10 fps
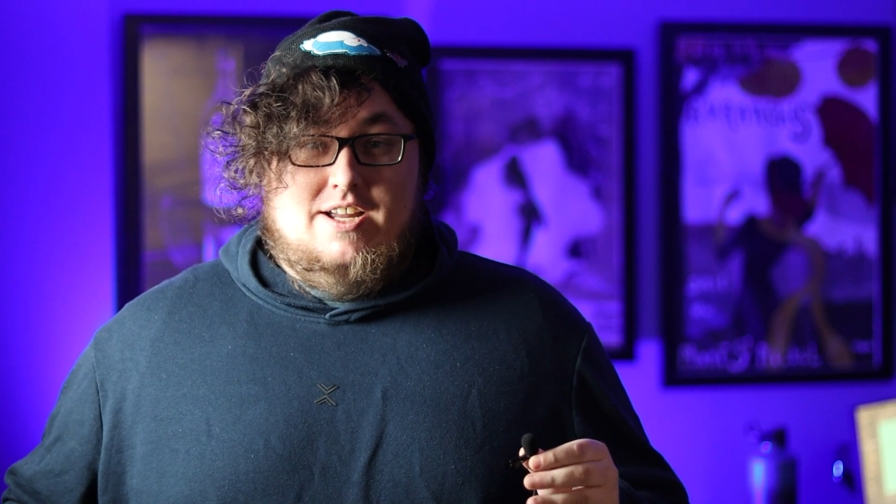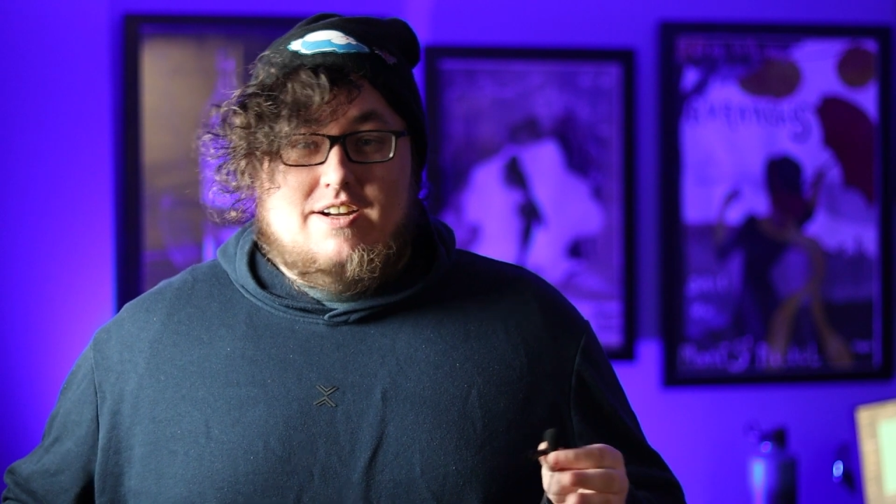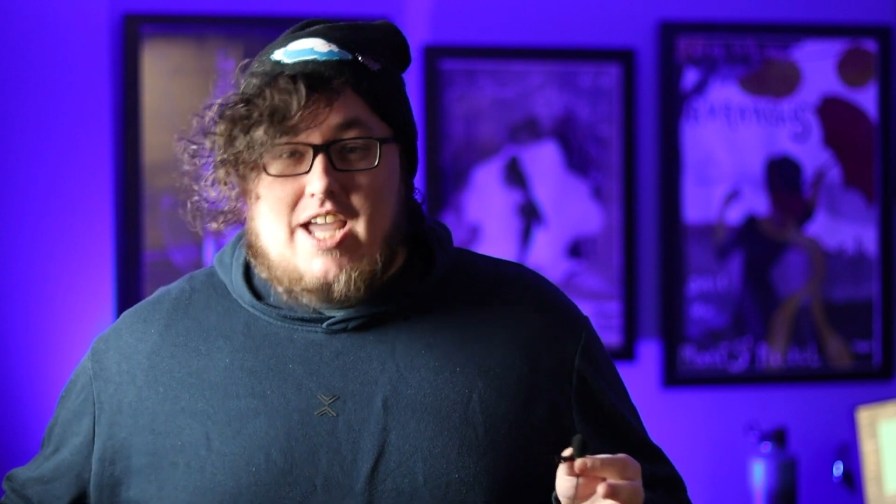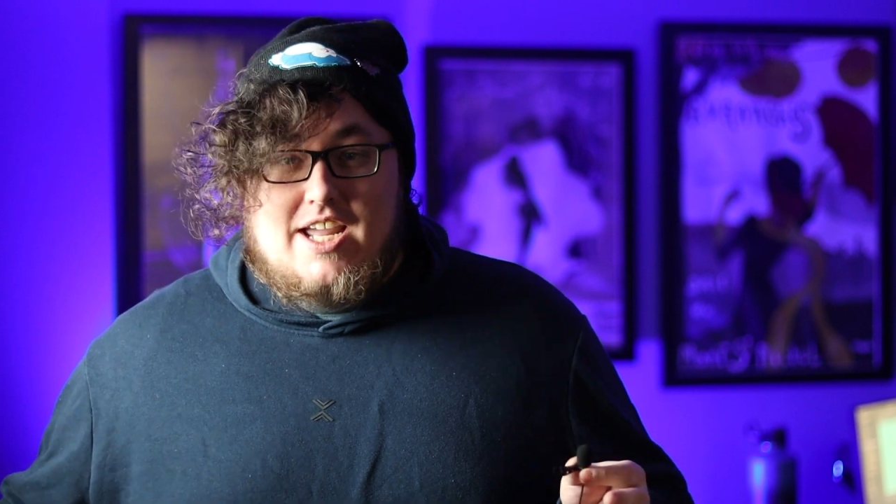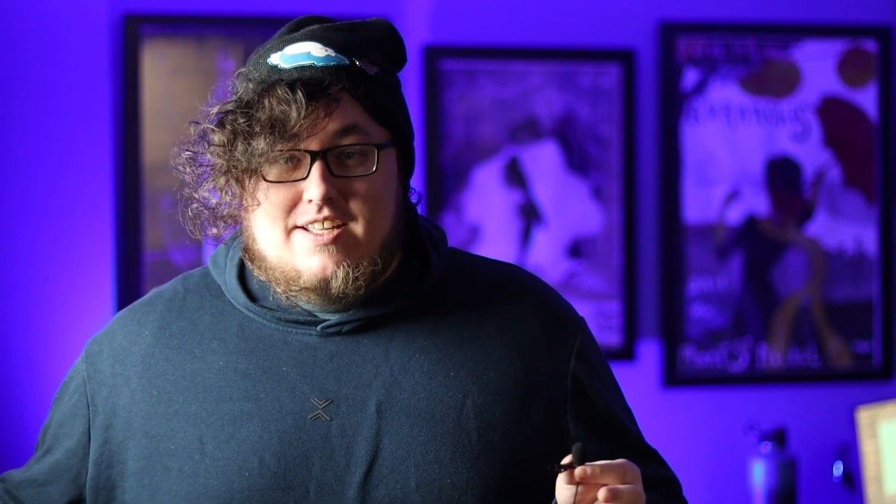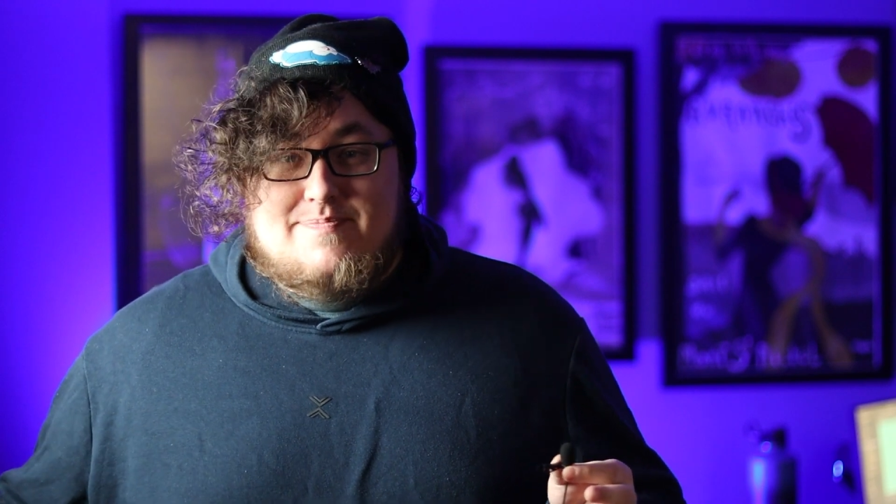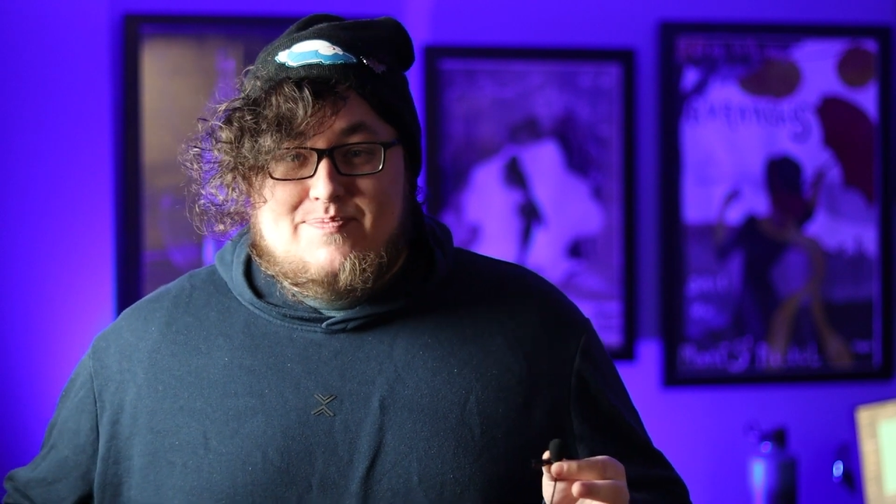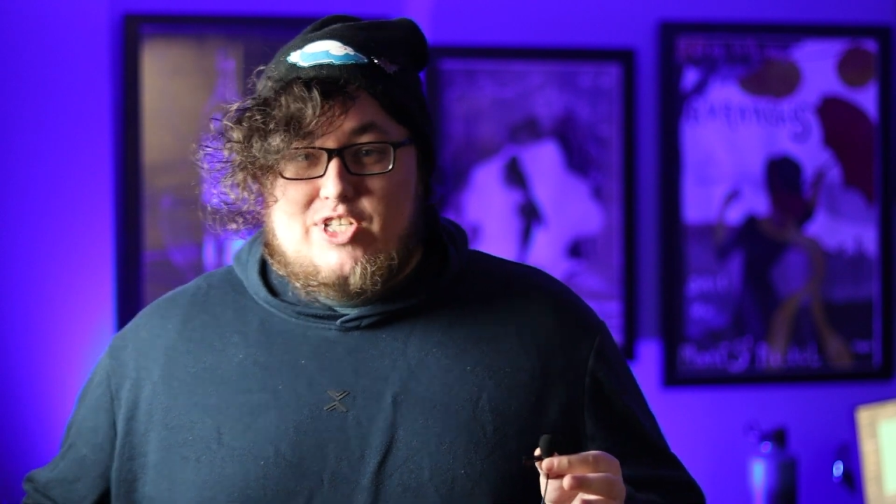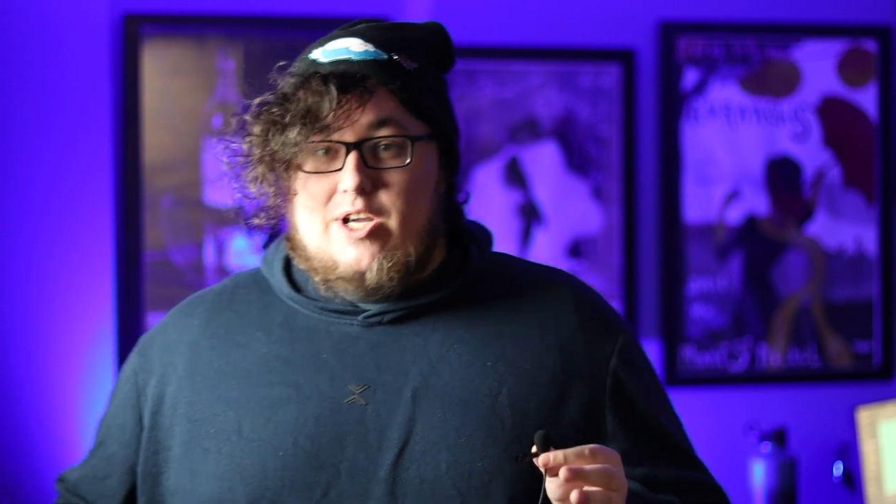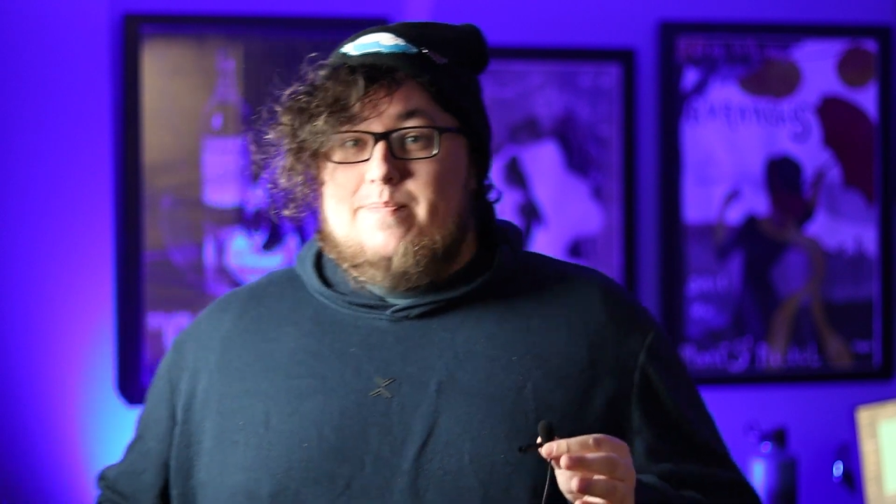Okay?
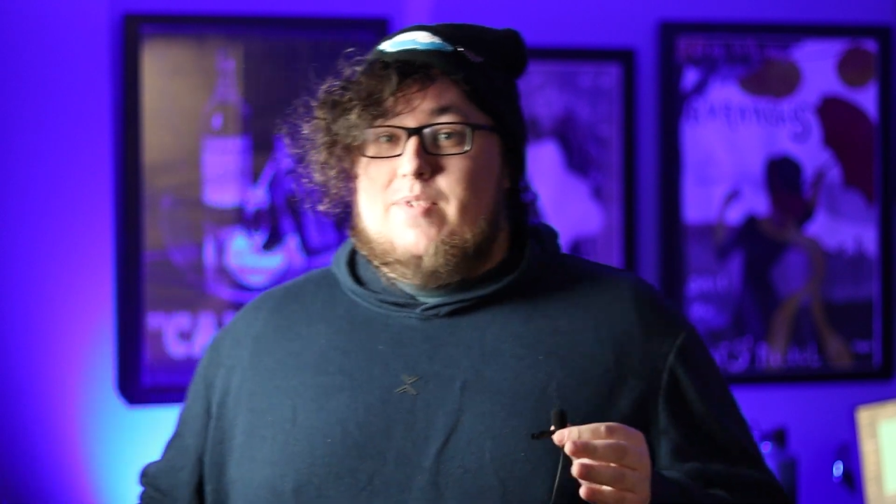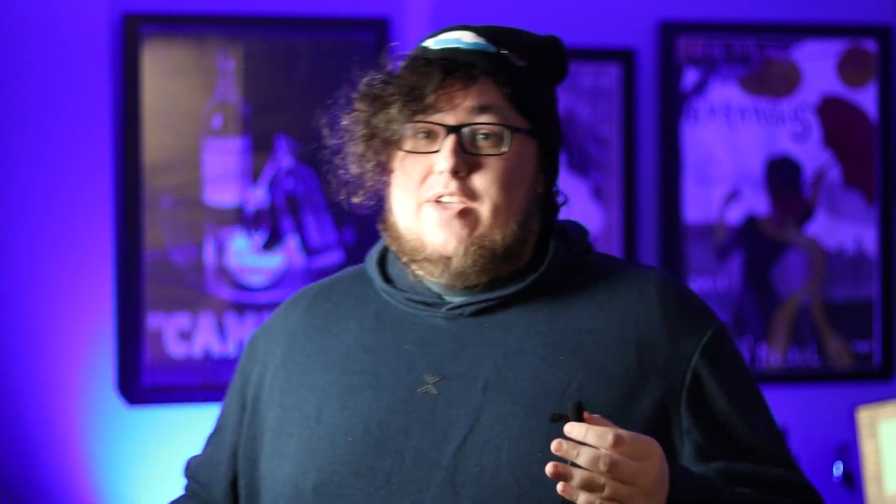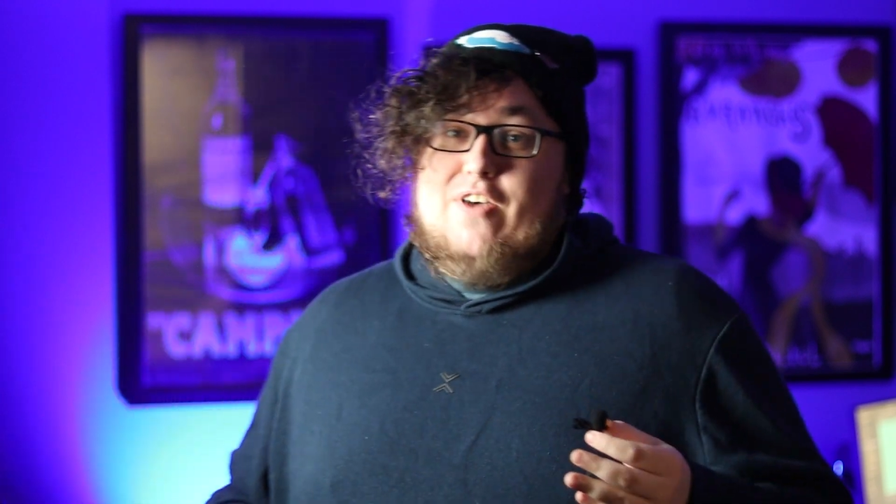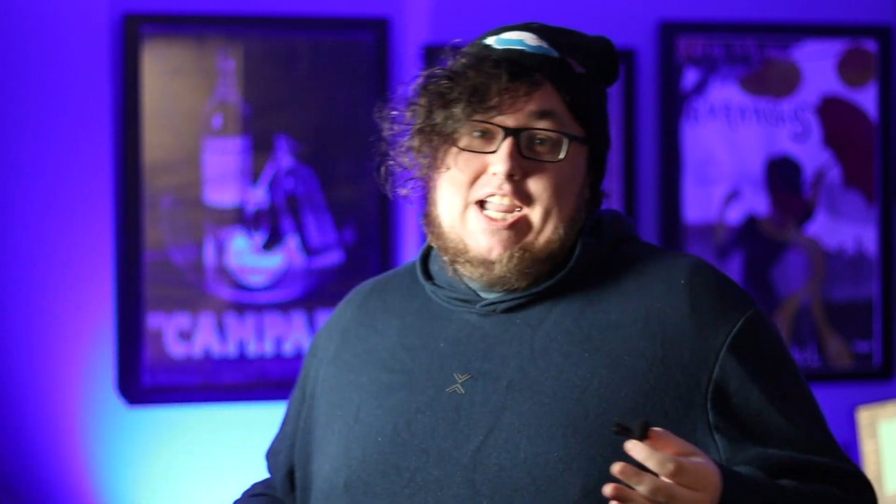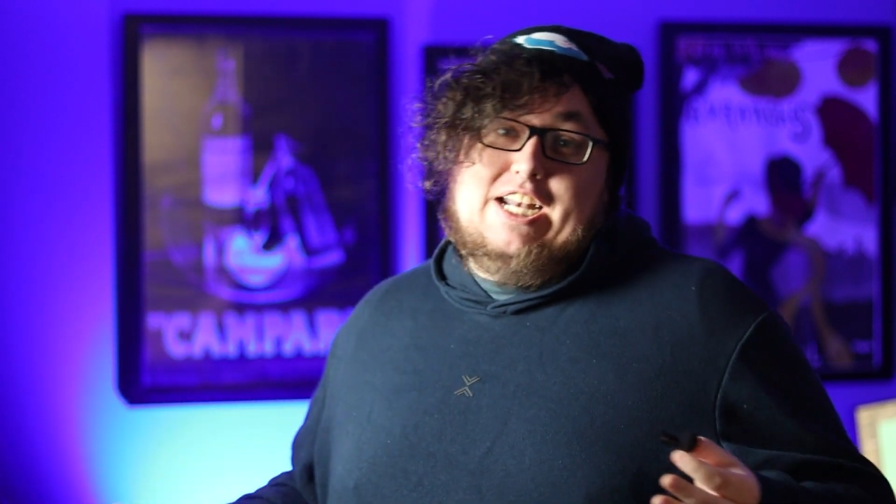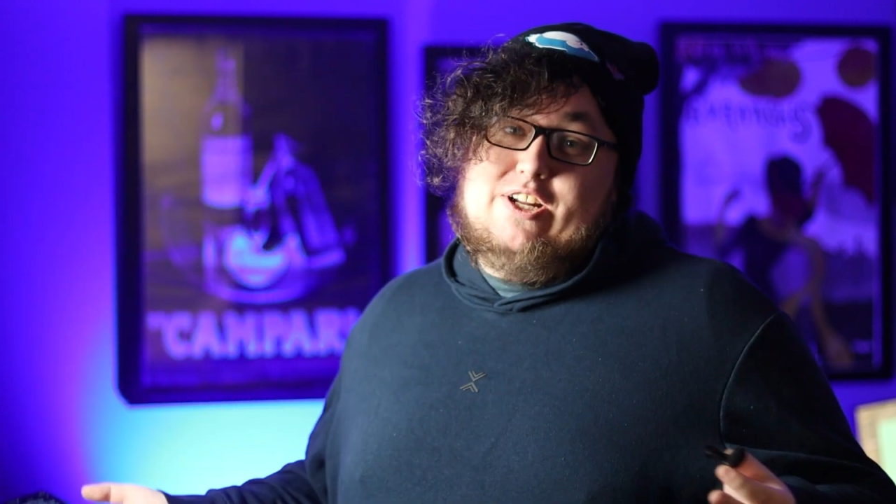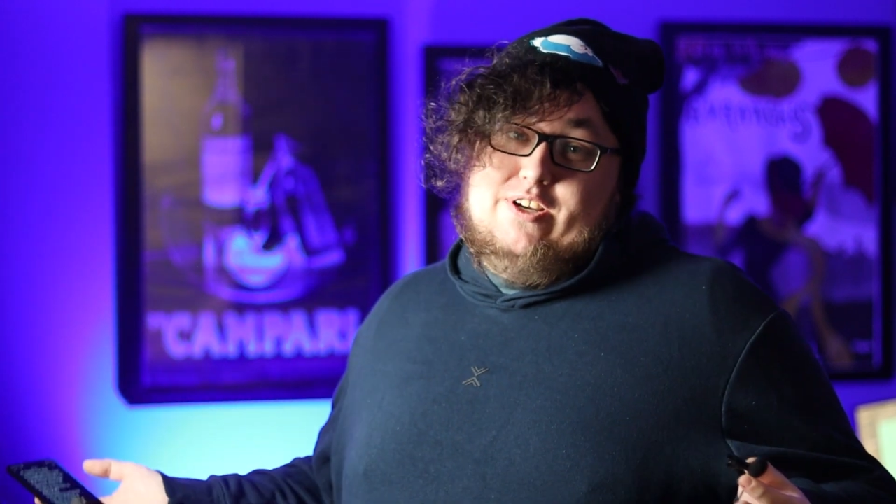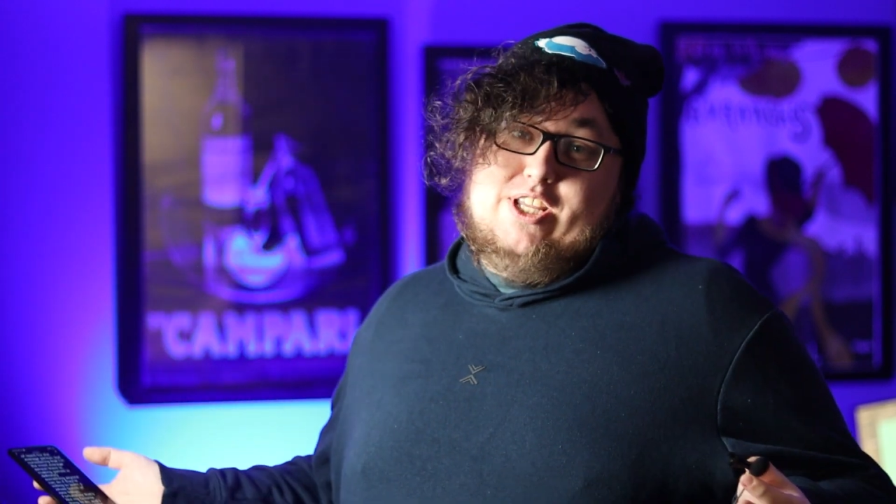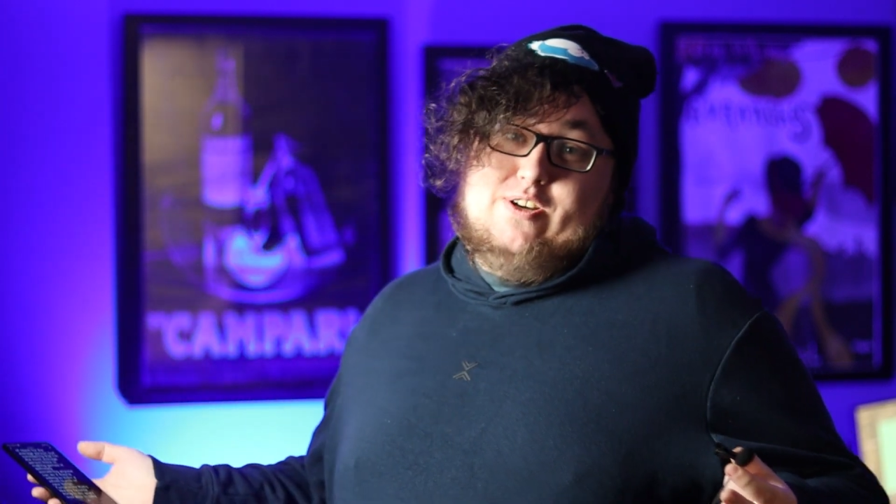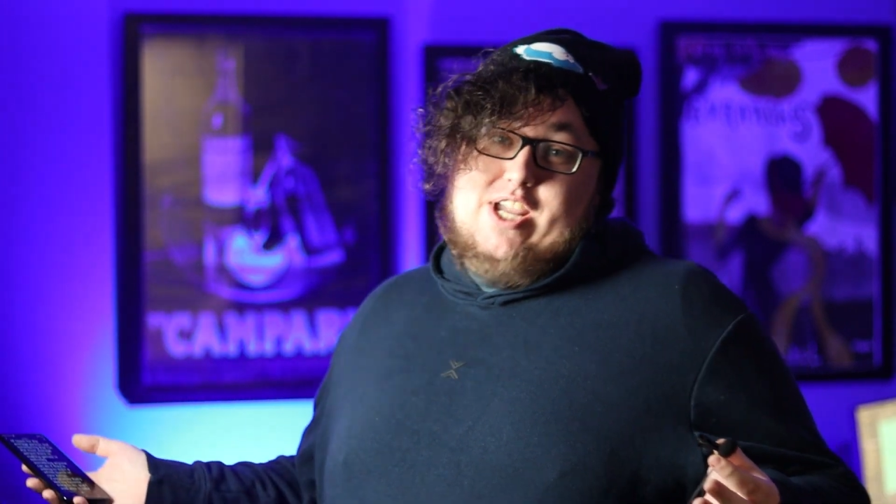So if I can do
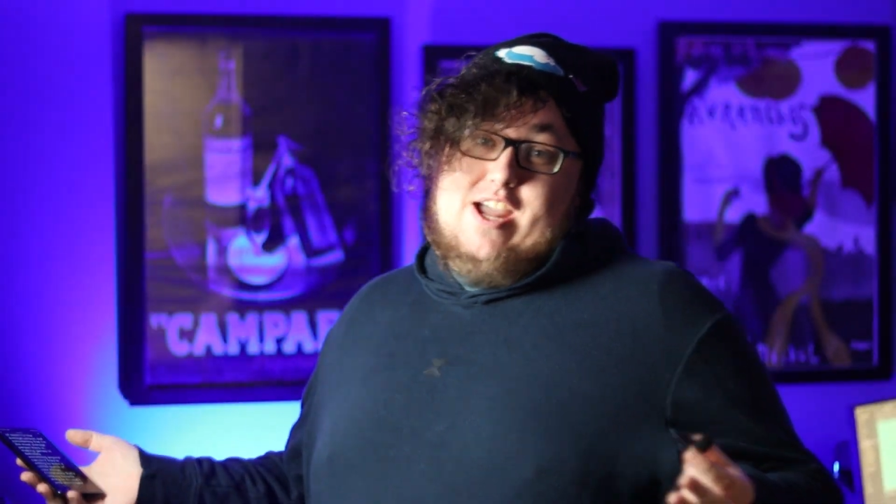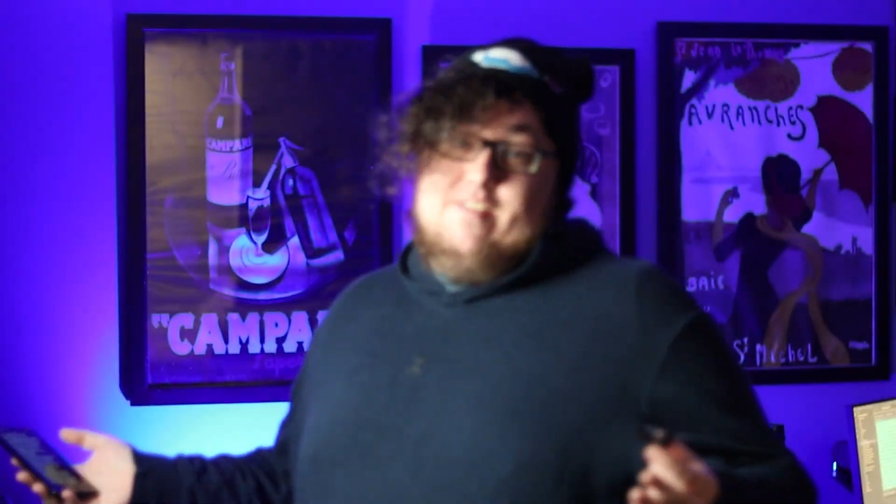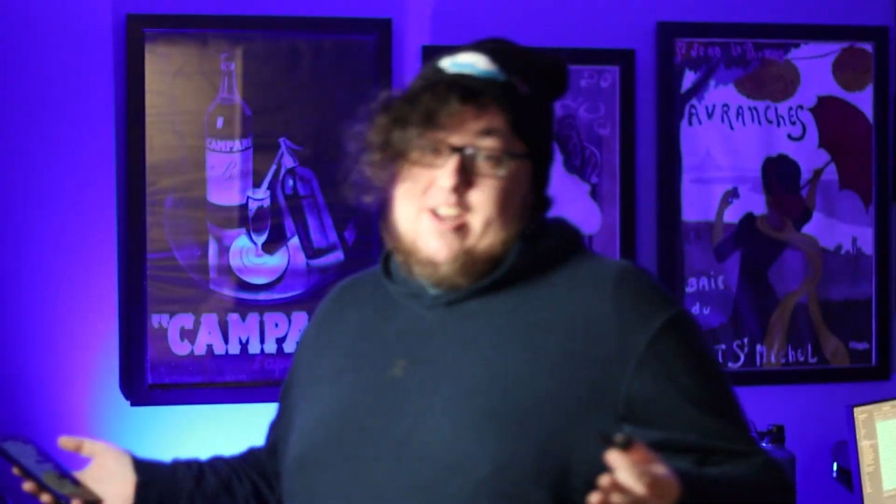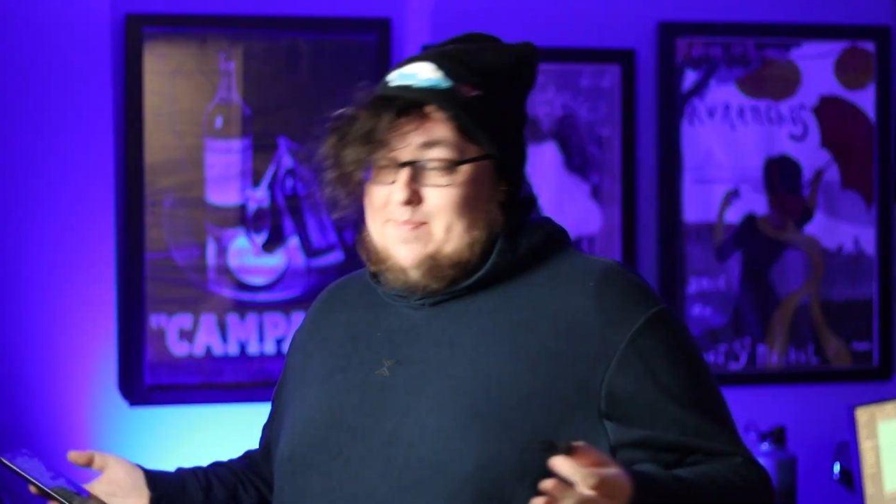it, you can, right?